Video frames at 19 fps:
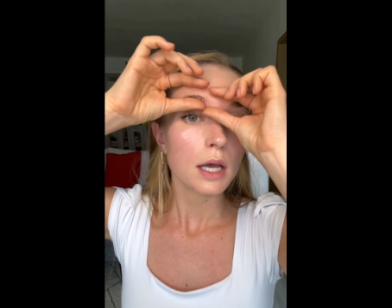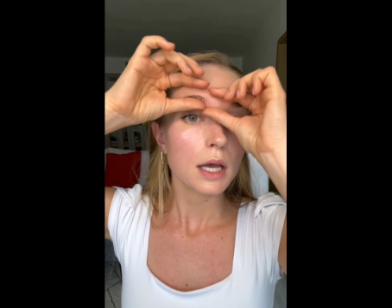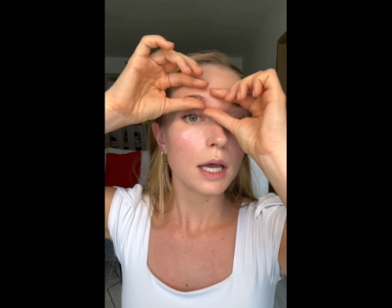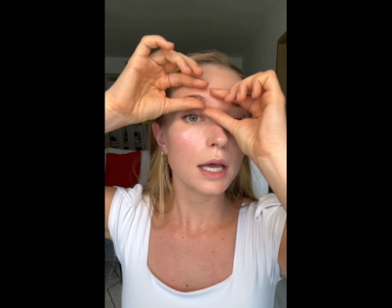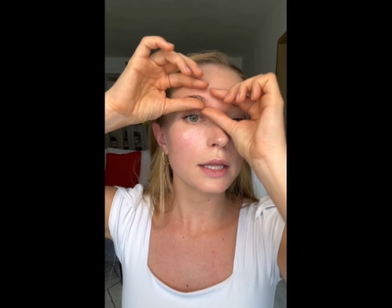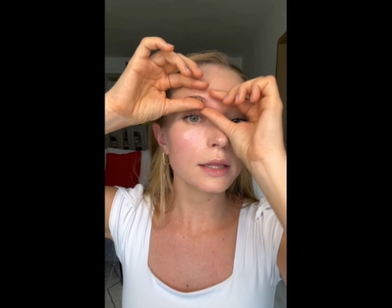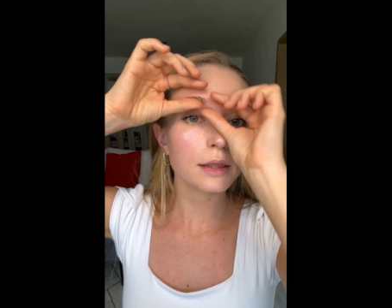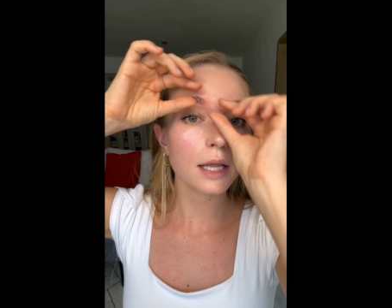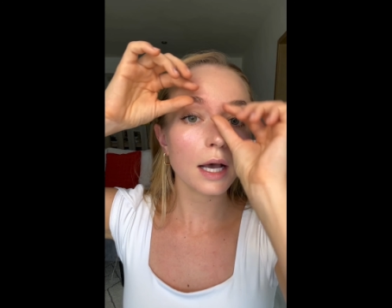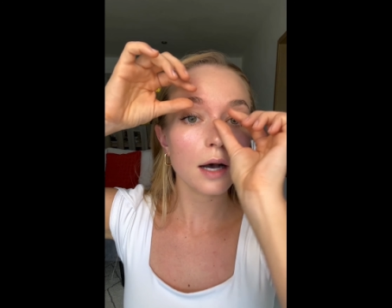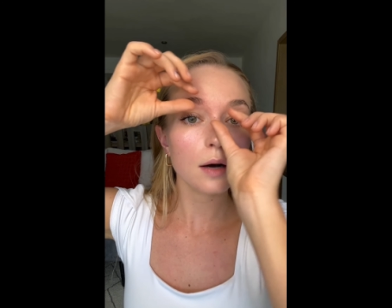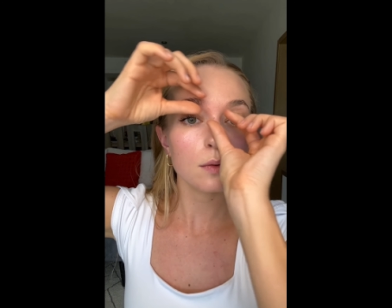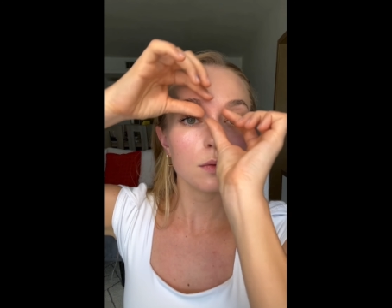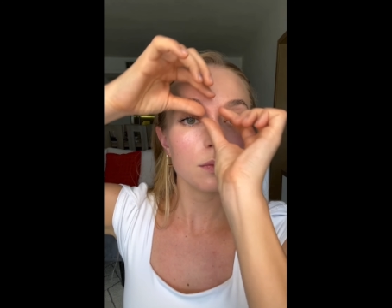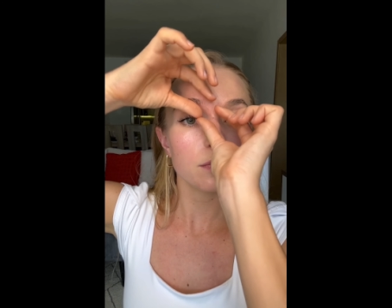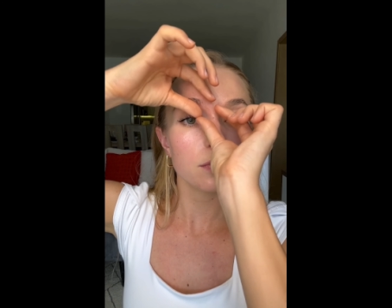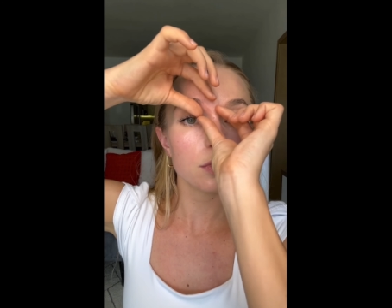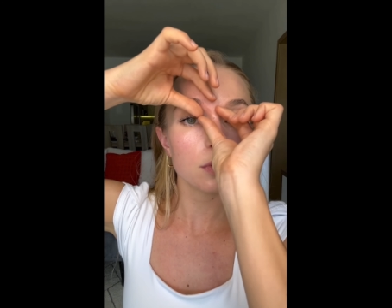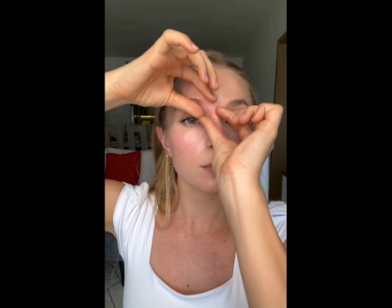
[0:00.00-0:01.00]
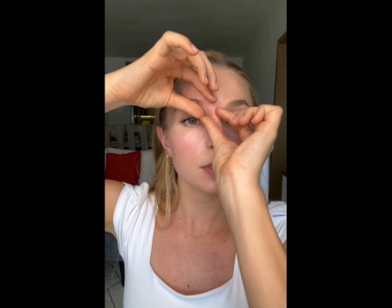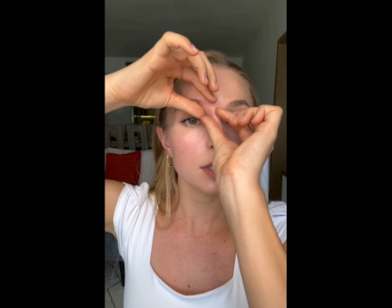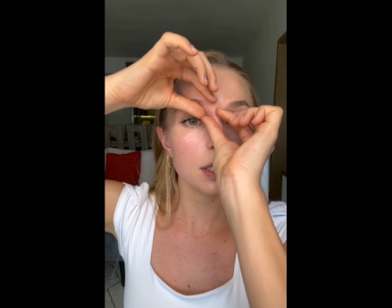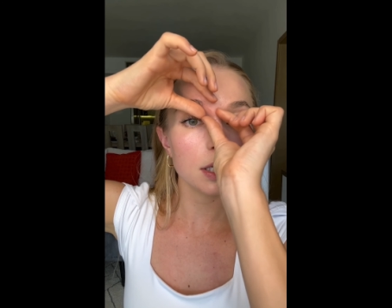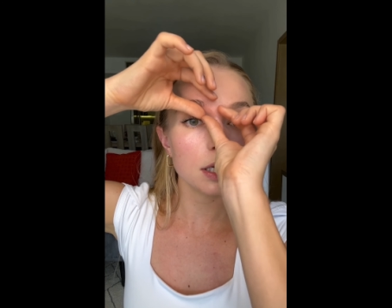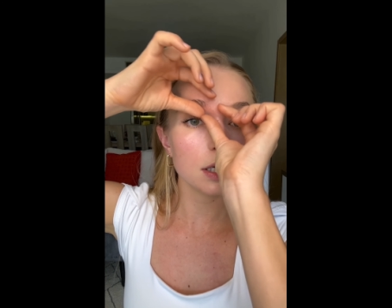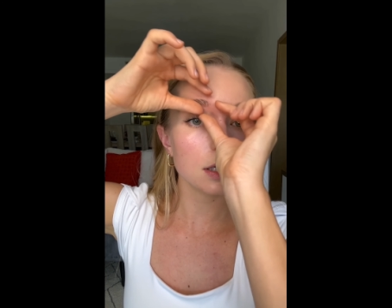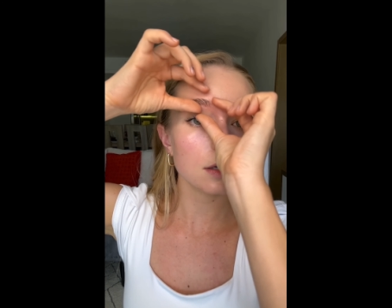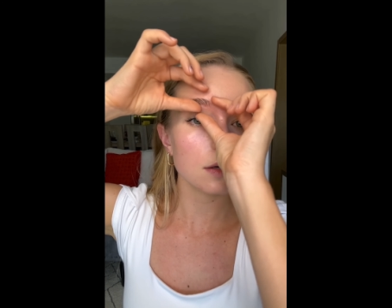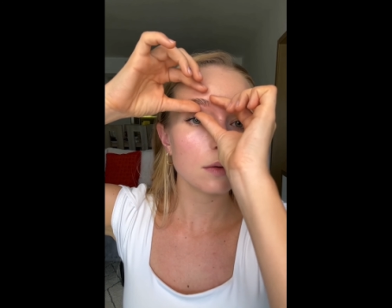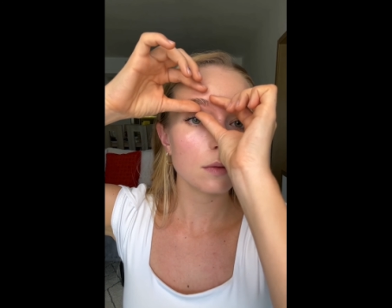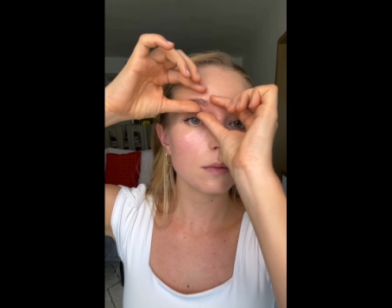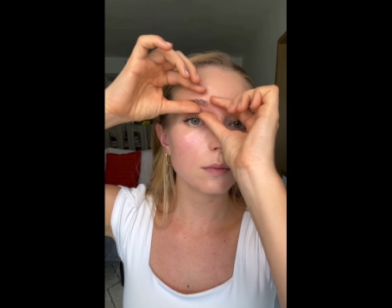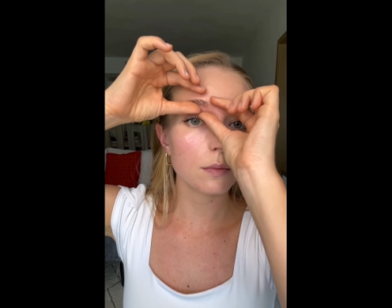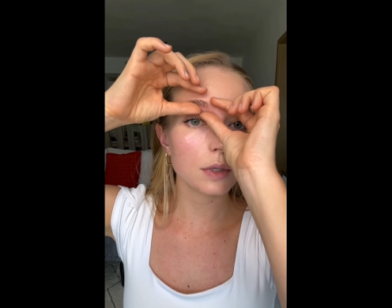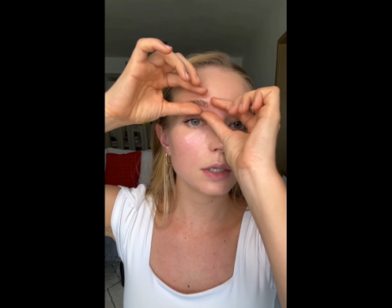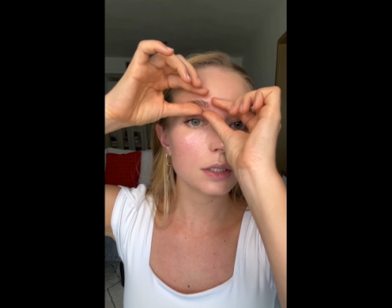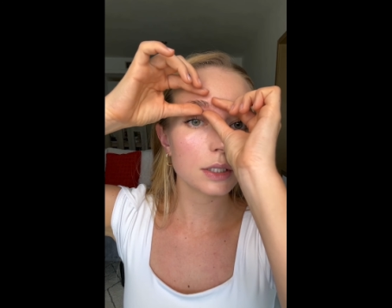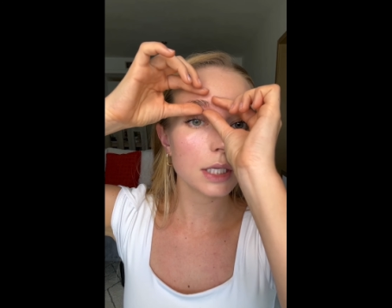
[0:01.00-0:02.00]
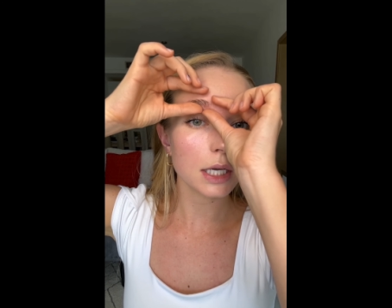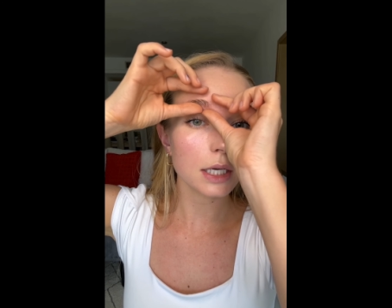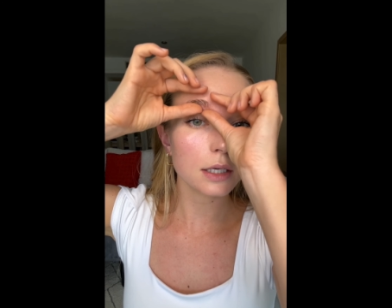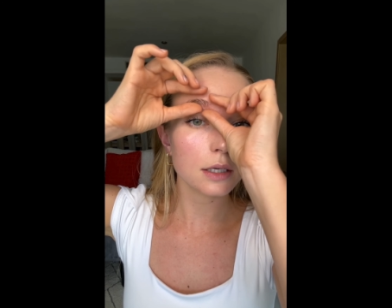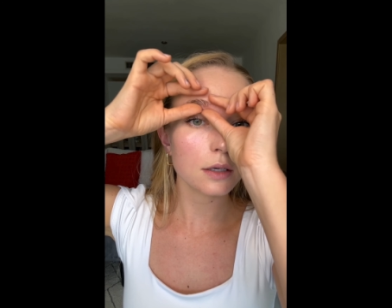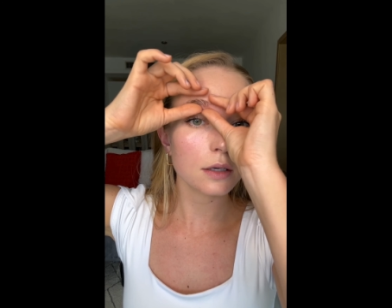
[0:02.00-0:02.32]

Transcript: And now from here, we take